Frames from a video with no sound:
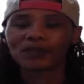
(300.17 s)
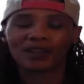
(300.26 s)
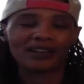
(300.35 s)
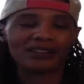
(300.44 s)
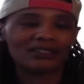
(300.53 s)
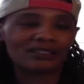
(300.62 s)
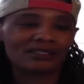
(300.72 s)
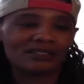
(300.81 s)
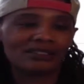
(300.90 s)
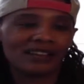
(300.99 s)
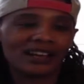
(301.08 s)
I
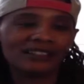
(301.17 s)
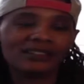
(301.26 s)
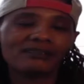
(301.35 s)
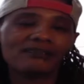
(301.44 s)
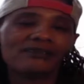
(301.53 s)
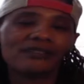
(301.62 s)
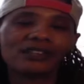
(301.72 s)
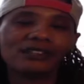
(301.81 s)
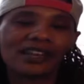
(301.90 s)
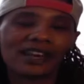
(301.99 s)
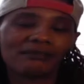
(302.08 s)
didn't feel
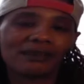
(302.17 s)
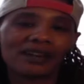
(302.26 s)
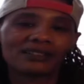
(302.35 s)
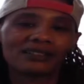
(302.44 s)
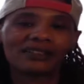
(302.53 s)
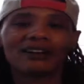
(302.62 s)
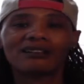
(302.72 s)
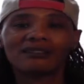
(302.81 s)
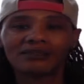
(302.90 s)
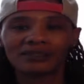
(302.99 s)
like myself.